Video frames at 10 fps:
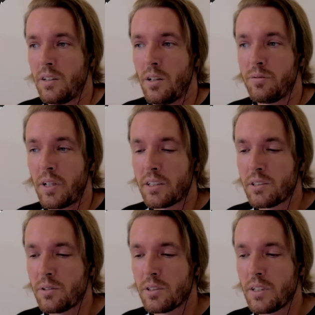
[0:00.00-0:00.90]
of
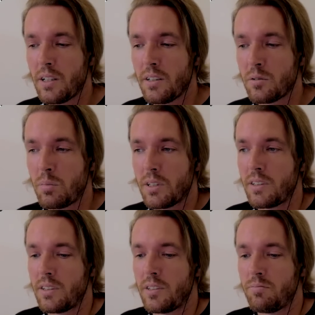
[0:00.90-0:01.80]
exercise, but
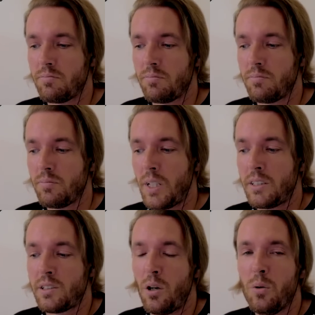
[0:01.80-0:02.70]

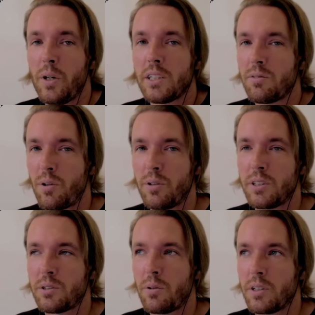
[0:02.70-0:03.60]
it's always very
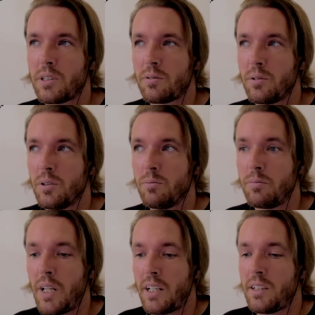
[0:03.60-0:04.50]
stressful.
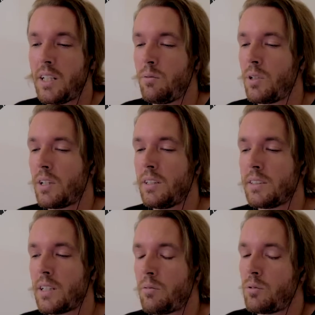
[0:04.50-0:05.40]
That he would at
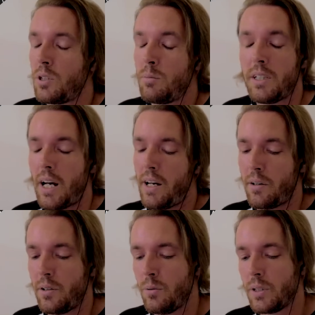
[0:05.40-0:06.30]
least have to admit. I
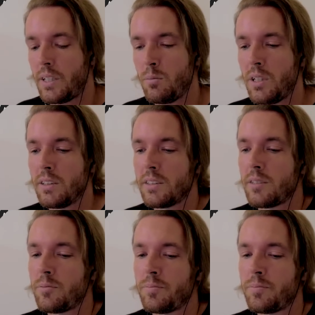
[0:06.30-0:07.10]
don't know what he means.